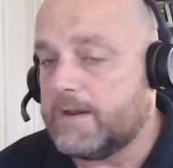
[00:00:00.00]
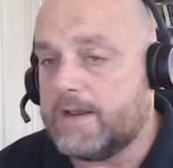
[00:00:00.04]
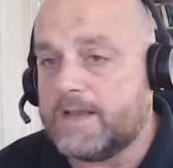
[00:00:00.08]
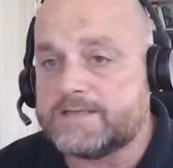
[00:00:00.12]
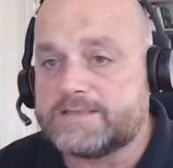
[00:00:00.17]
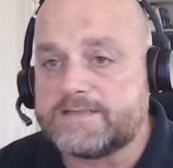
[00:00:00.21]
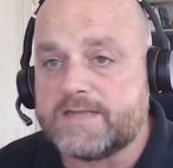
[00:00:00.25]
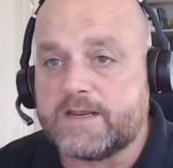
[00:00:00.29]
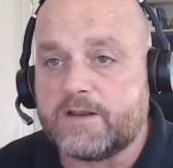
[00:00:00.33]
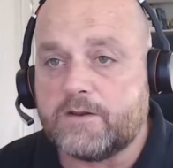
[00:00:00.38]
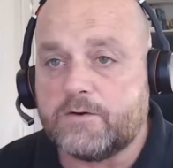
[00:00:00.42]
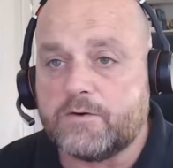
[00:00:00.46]

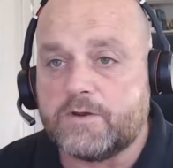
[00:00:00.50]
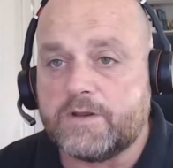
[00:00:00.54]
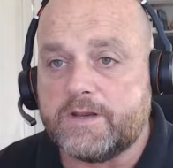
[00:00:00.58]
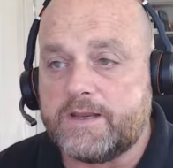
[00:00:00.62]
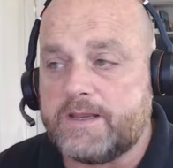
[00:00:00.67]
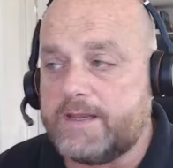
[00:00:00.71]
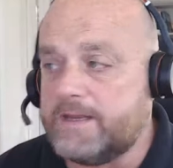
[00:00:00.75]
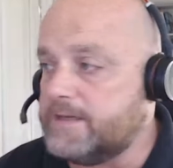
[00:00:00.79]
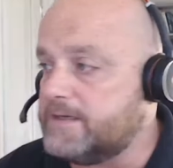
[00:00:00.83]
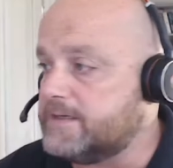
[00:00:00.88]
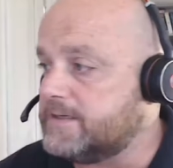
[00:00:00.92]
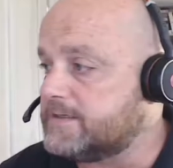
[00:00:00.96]
Let's take a look
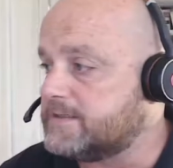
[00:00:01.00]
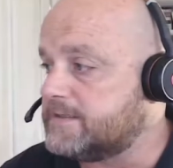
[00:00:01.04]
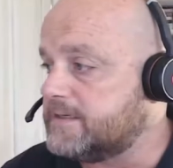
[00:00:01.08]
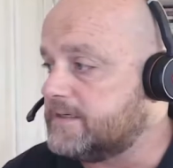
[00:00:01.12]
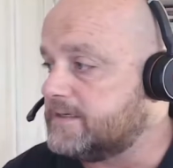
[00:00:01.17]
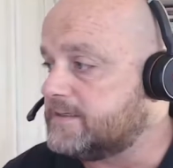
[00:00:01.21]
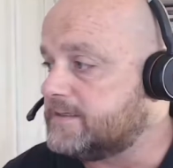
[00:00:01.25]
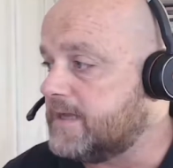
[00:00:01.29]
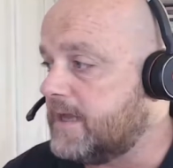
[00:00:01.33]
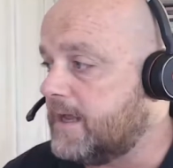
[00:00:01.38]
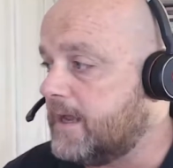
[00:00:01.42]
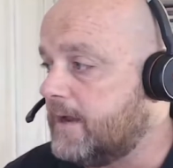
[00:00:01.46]
at
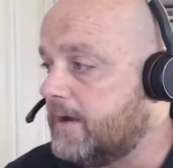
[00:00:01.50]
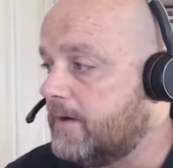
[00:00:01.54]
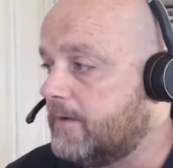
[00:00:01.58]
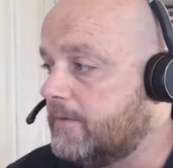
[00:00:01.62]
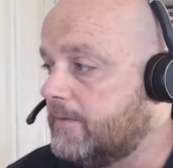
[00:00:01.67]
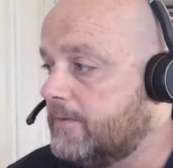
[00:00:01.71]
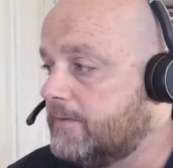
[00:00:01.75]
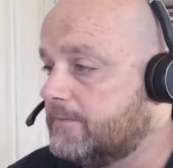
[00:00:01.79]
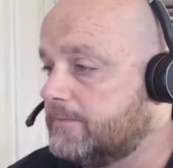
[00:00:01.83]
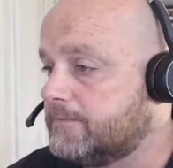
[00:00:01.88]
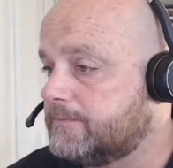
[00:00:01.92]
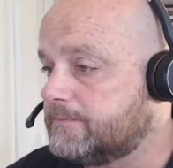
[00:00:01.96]
indices
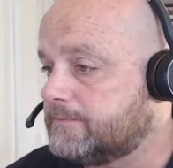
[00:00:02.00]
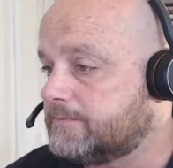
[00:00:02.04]
now.